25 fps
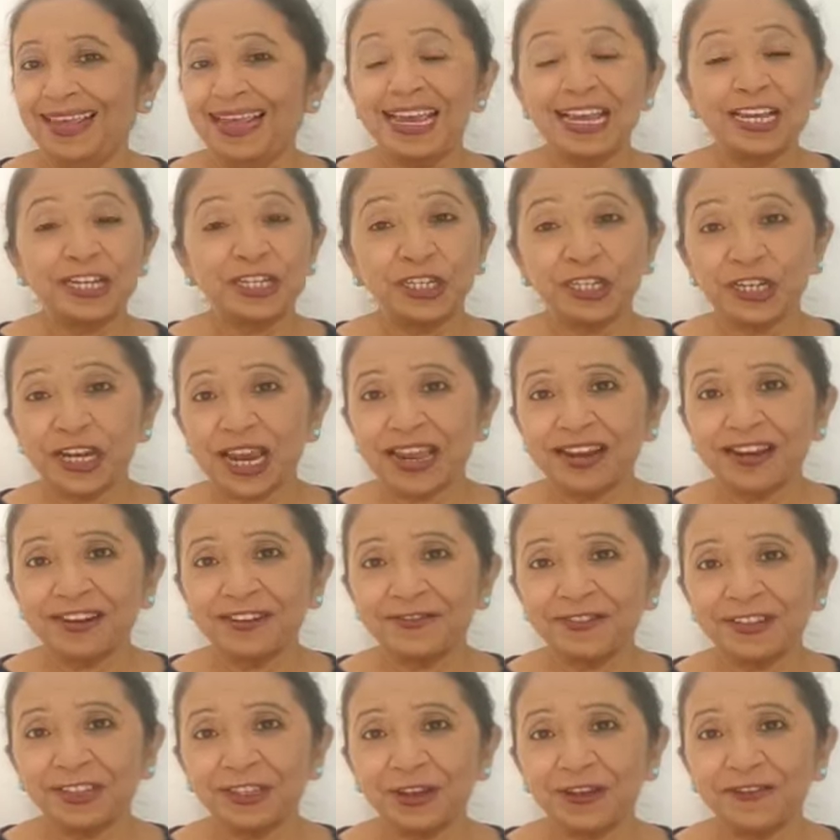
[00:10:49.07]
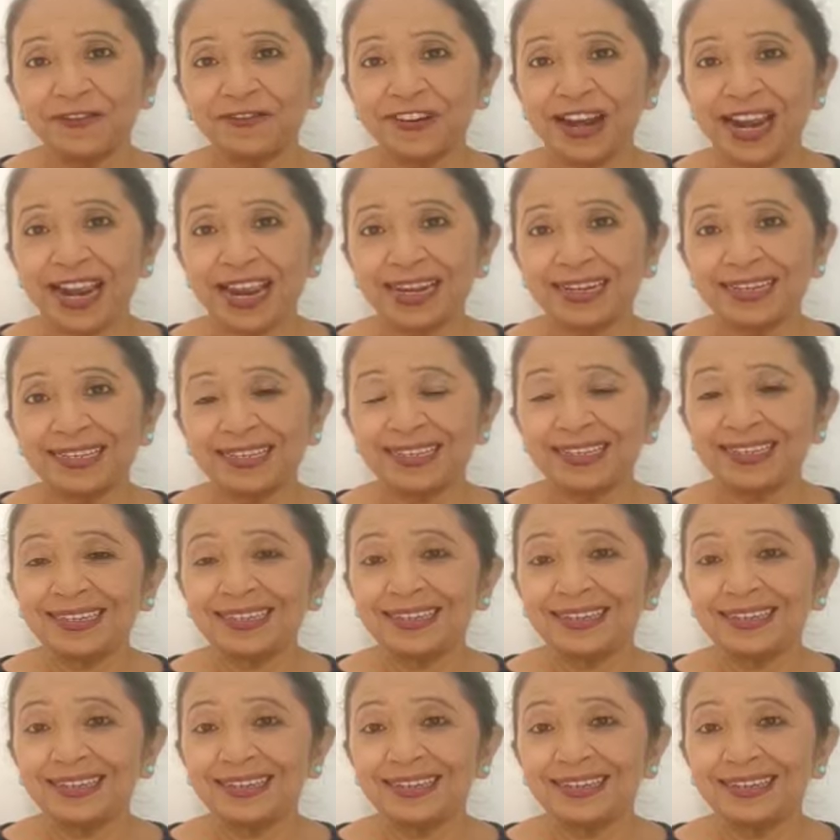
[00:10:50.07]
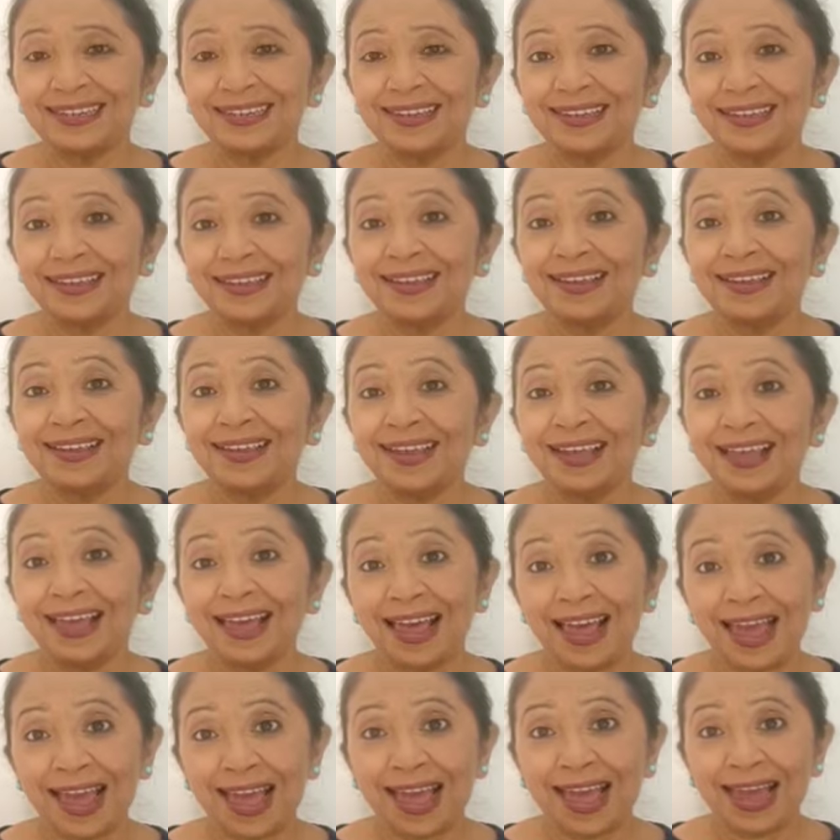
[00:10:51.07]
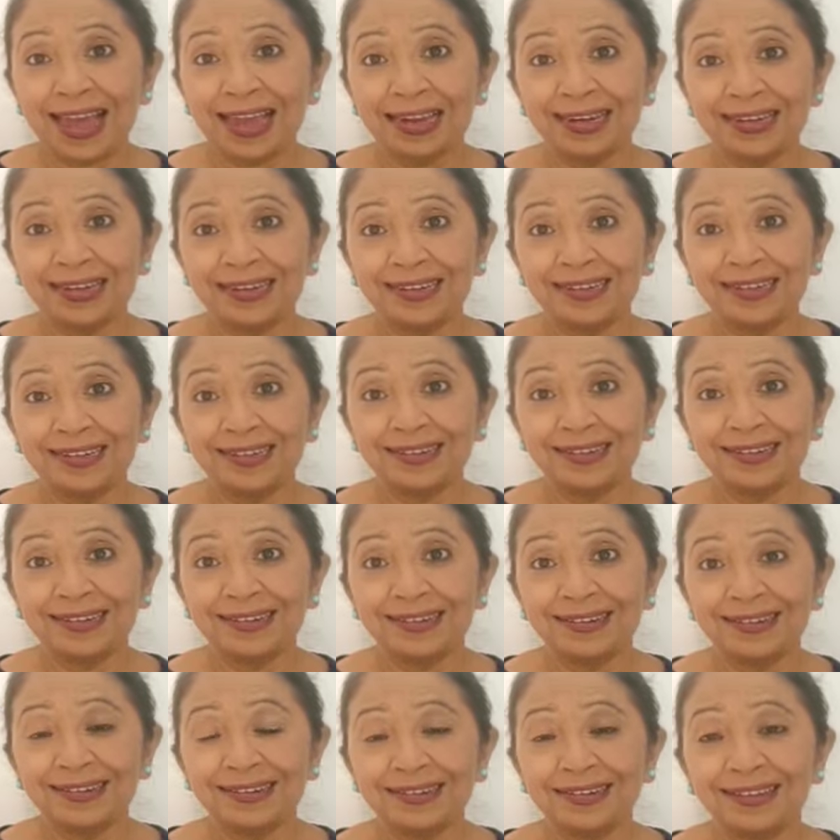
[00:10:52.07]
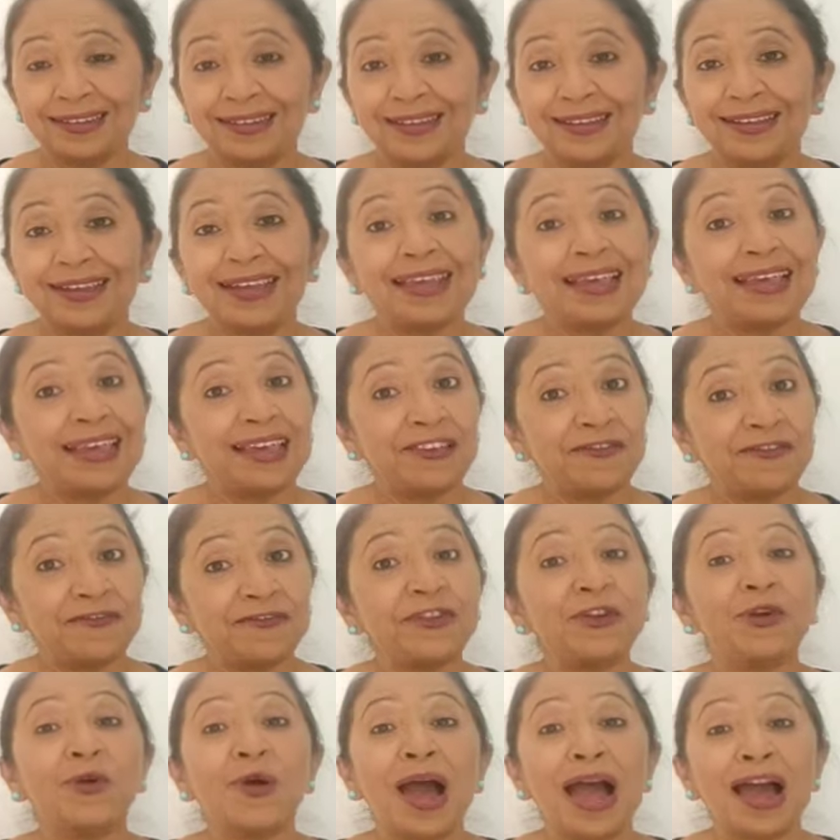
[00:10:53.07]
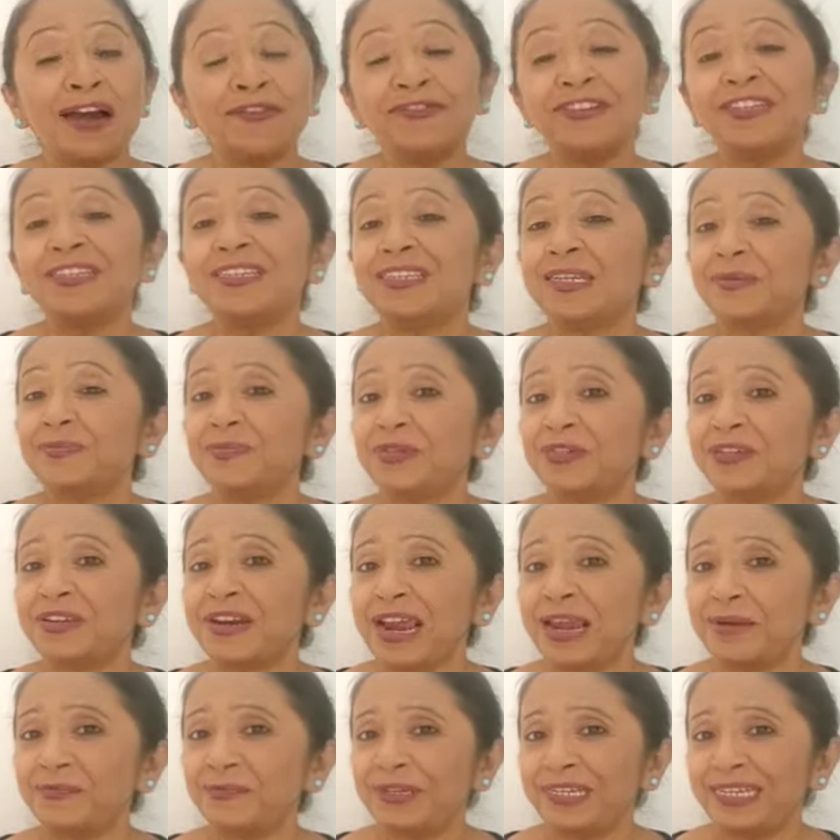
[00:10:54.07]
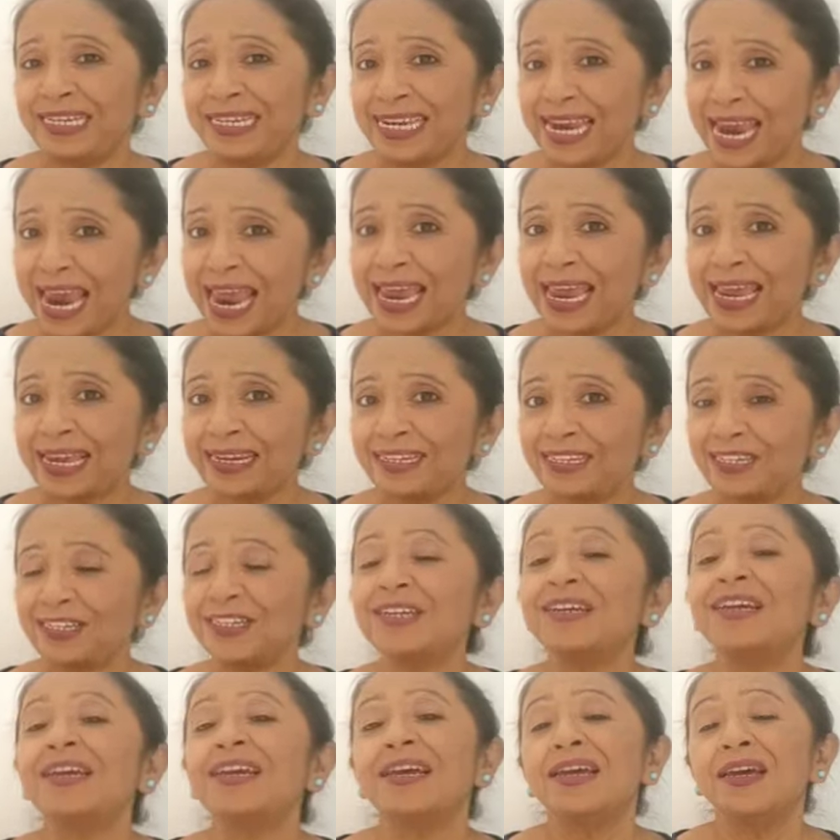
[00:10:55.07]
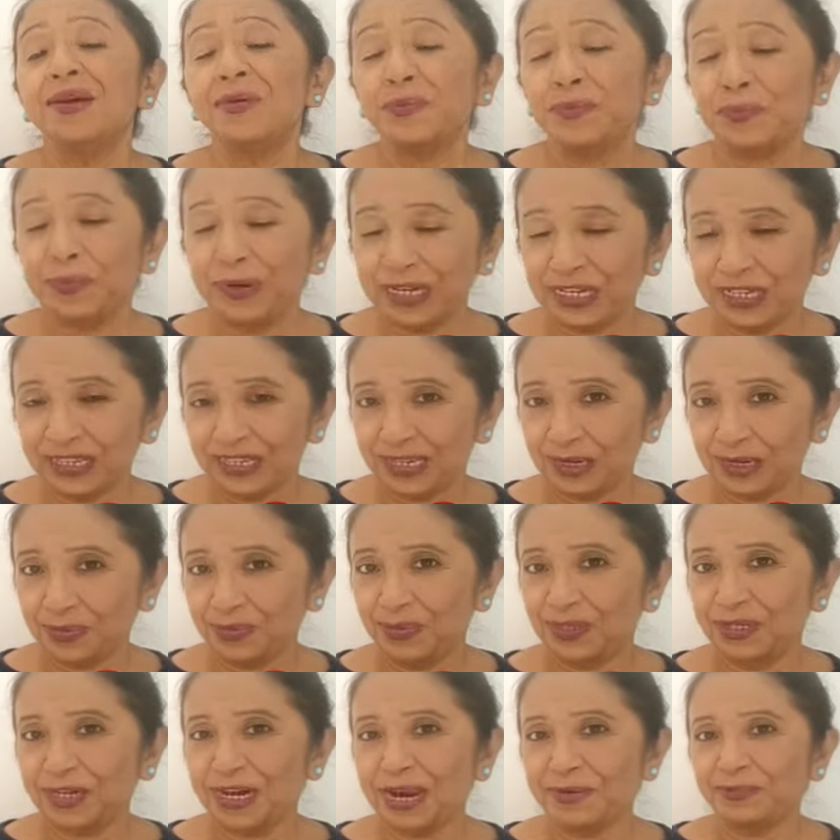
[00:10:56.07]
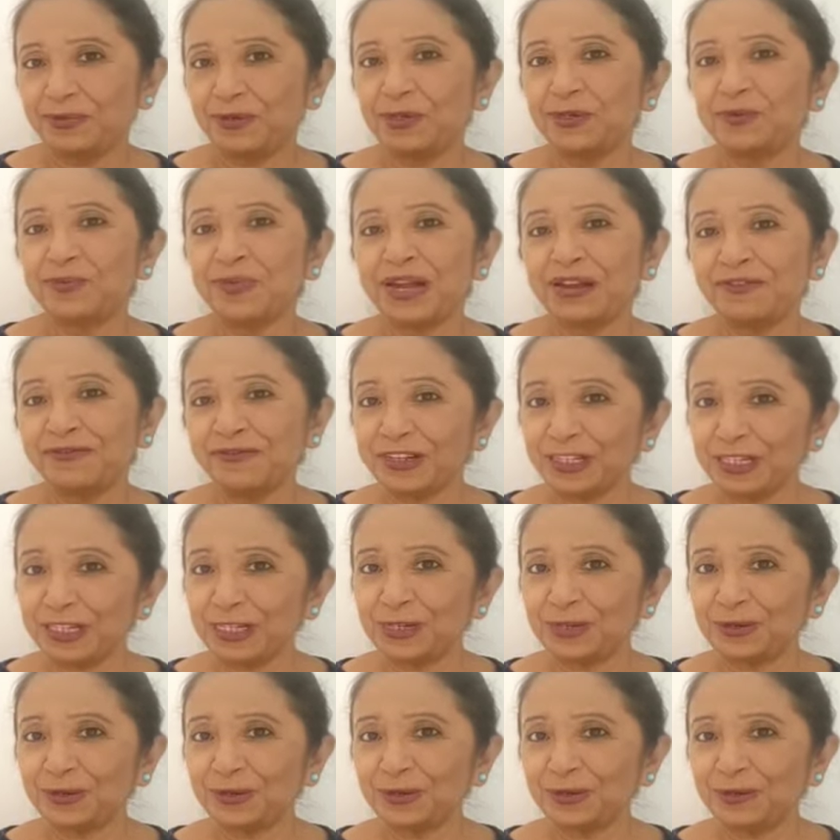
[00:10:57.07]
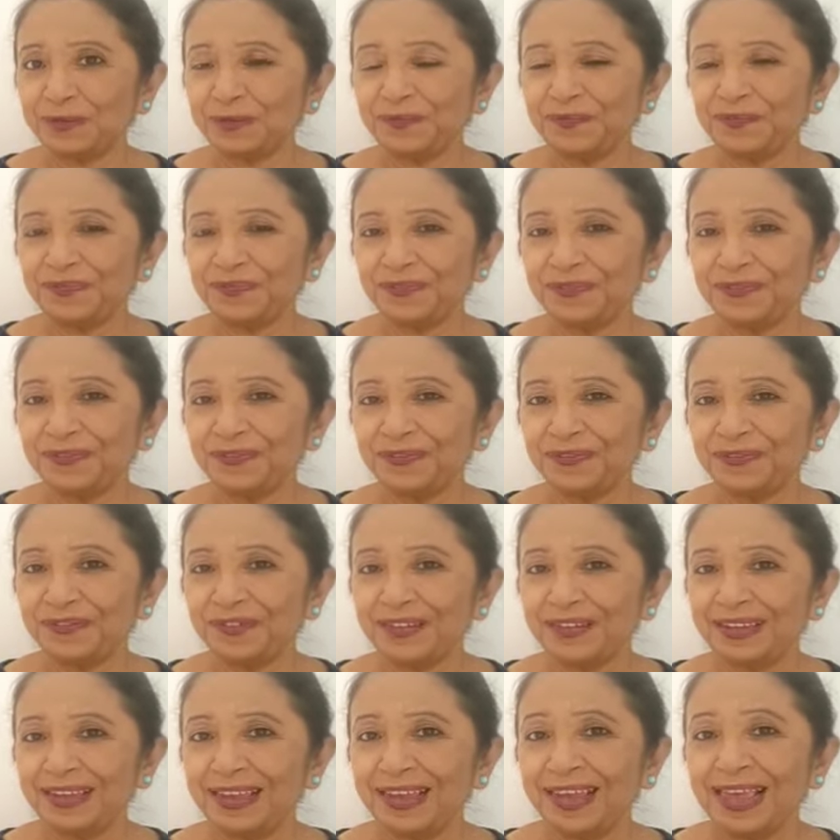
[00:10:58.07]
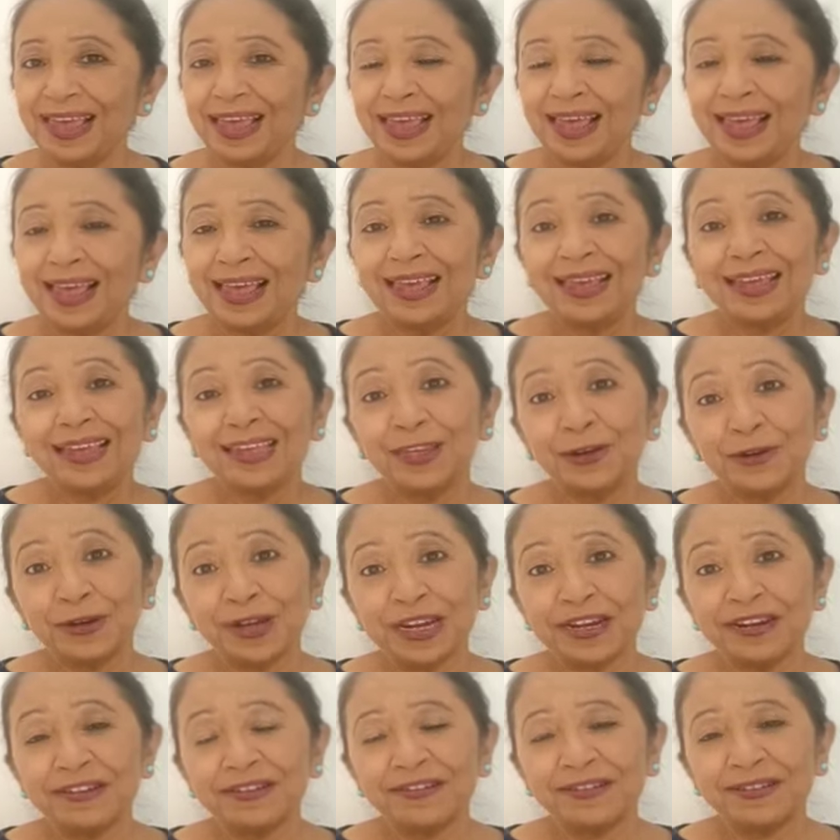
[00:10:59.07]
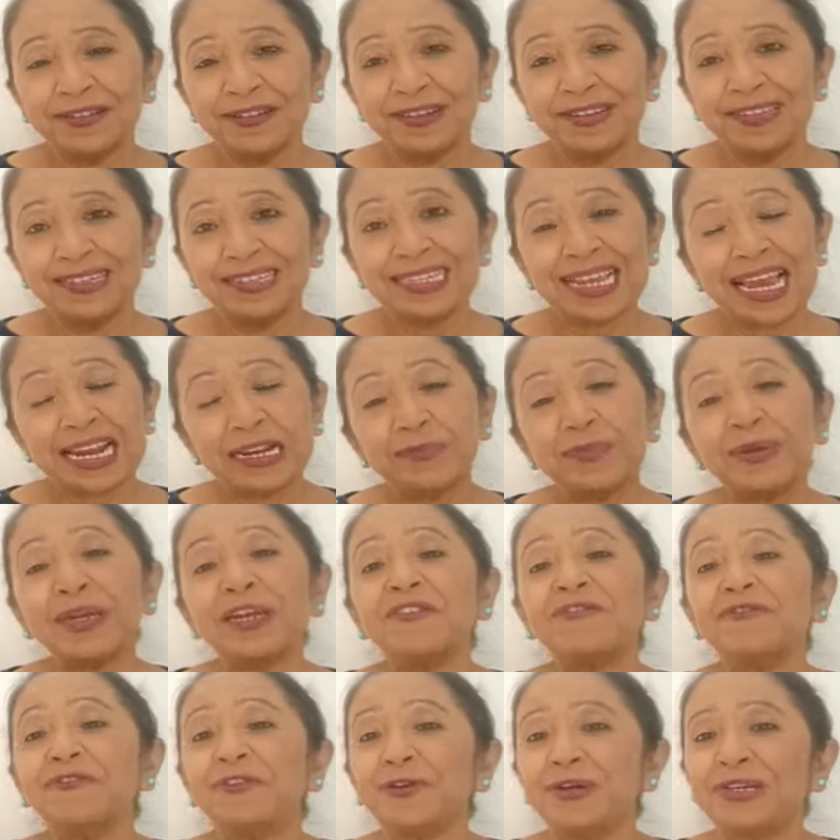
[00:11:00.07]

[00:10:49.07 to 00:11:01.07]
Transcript: Share it with your friends. And if you haven't subscribed yet, please subscribe to my video. You can send me a few